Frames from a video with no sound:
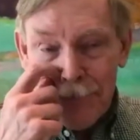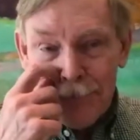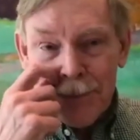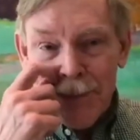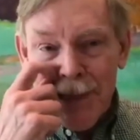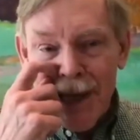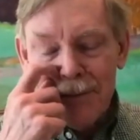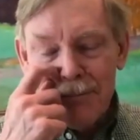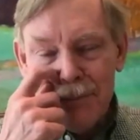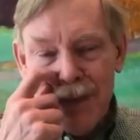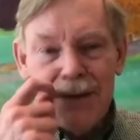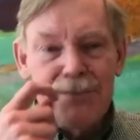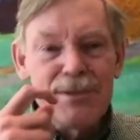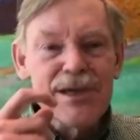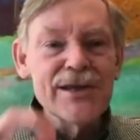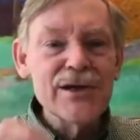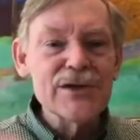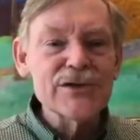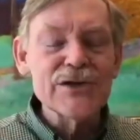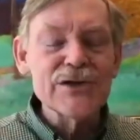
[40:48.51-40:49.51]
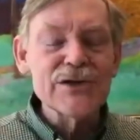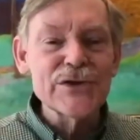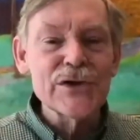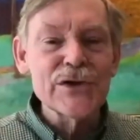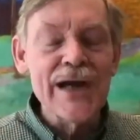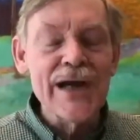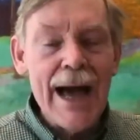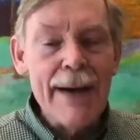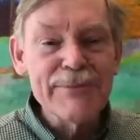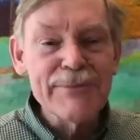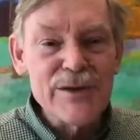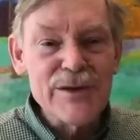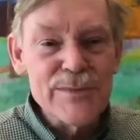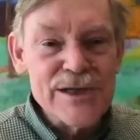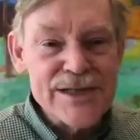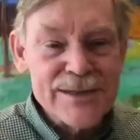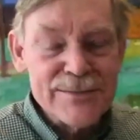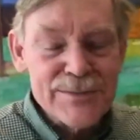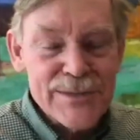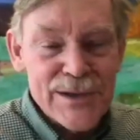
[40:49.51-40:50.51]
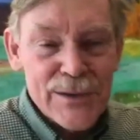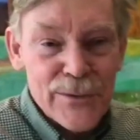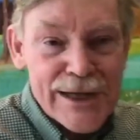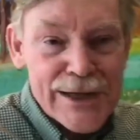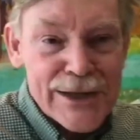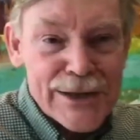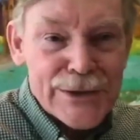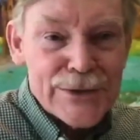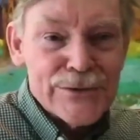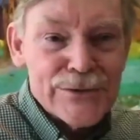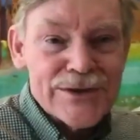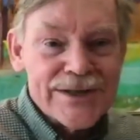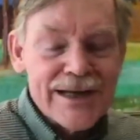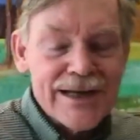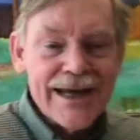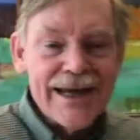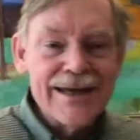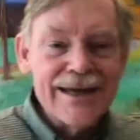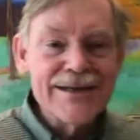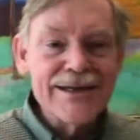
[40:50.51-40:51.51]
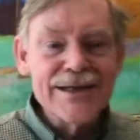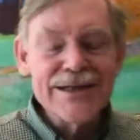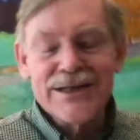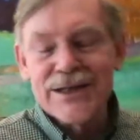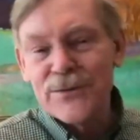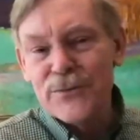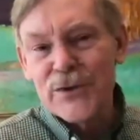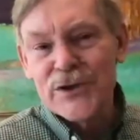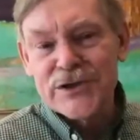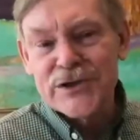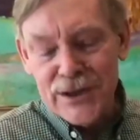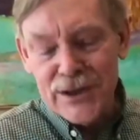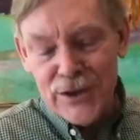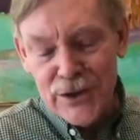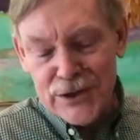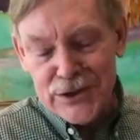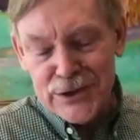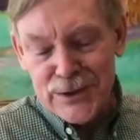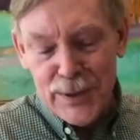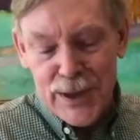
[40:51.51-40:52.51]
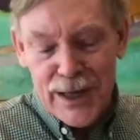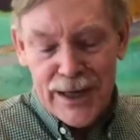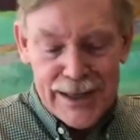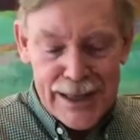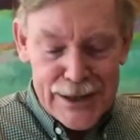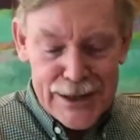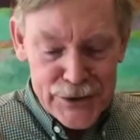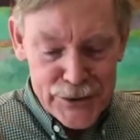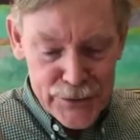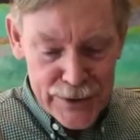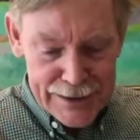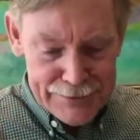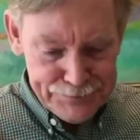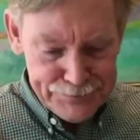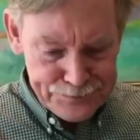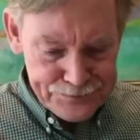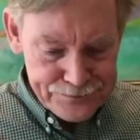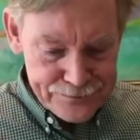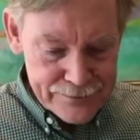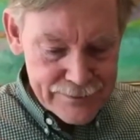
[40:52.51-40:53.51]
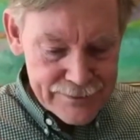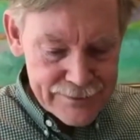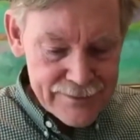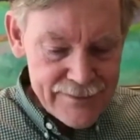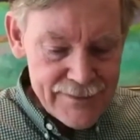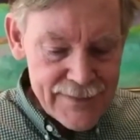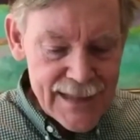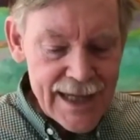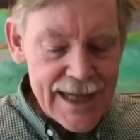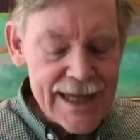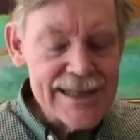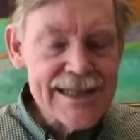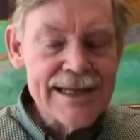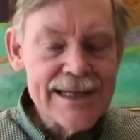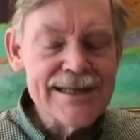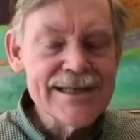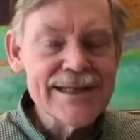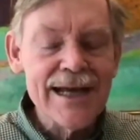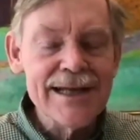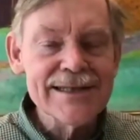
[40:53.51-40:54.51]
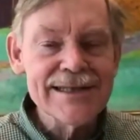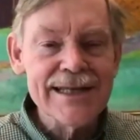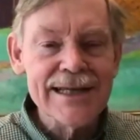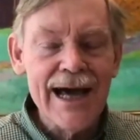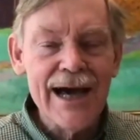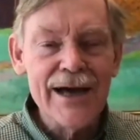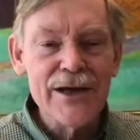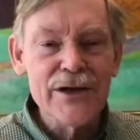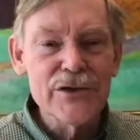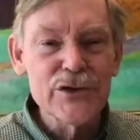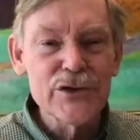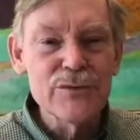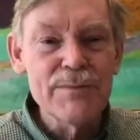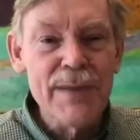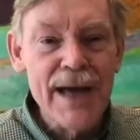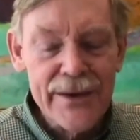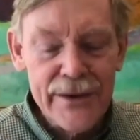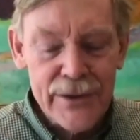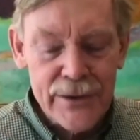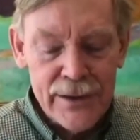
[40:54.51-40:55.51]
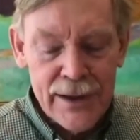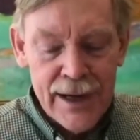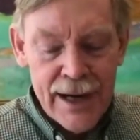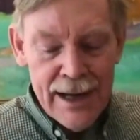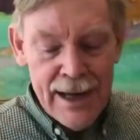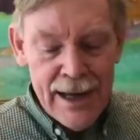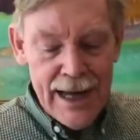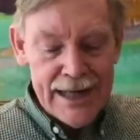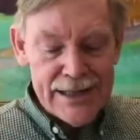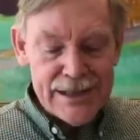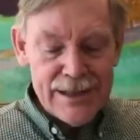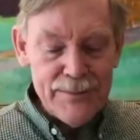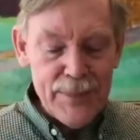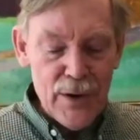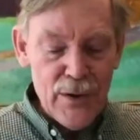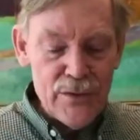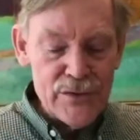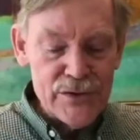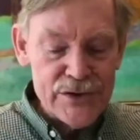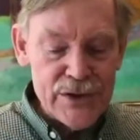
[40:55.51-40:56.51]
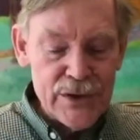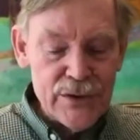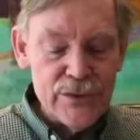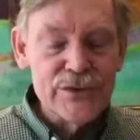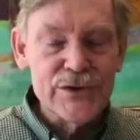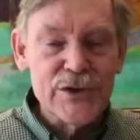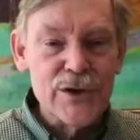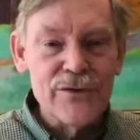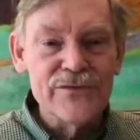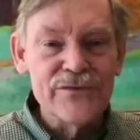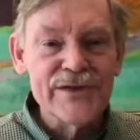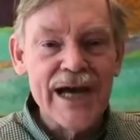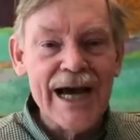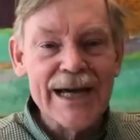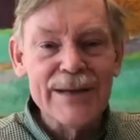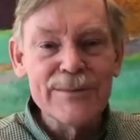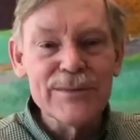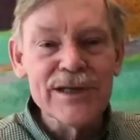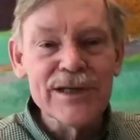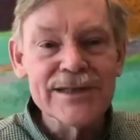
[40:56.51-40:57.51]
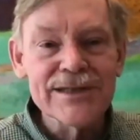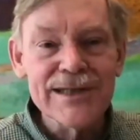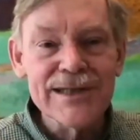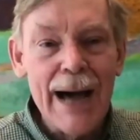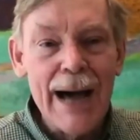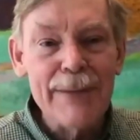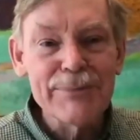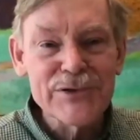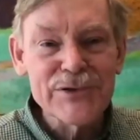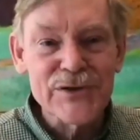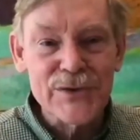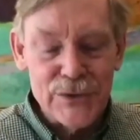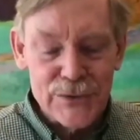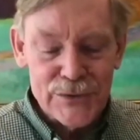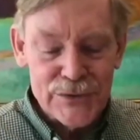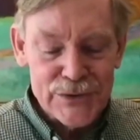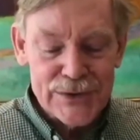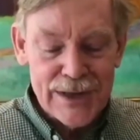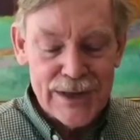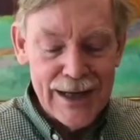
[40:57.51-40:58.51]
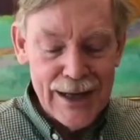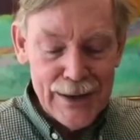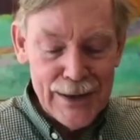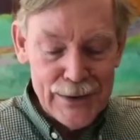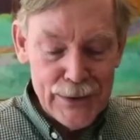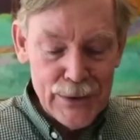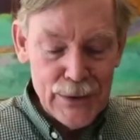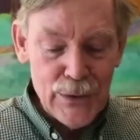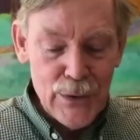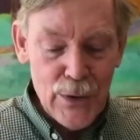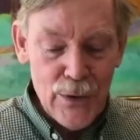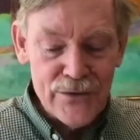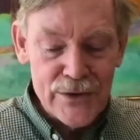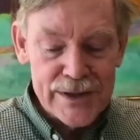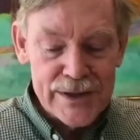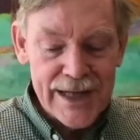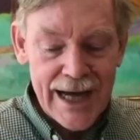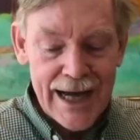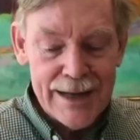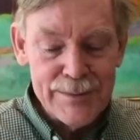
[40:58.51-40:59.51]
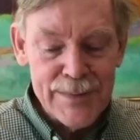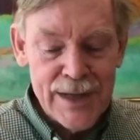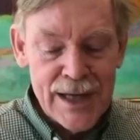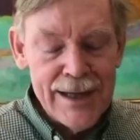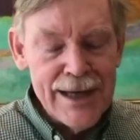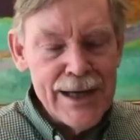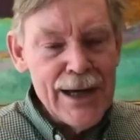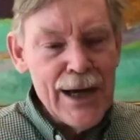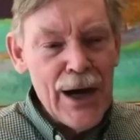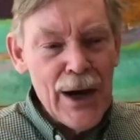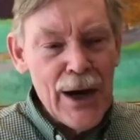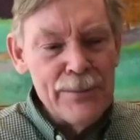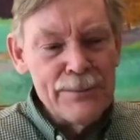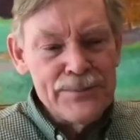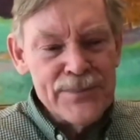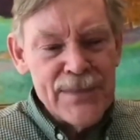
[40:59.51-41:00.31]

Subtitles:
And maybe there's a certain optimism that we could use today in this, in which it looks upon history as insights on how to do better, as opposed to sort of timeless obstacles over time.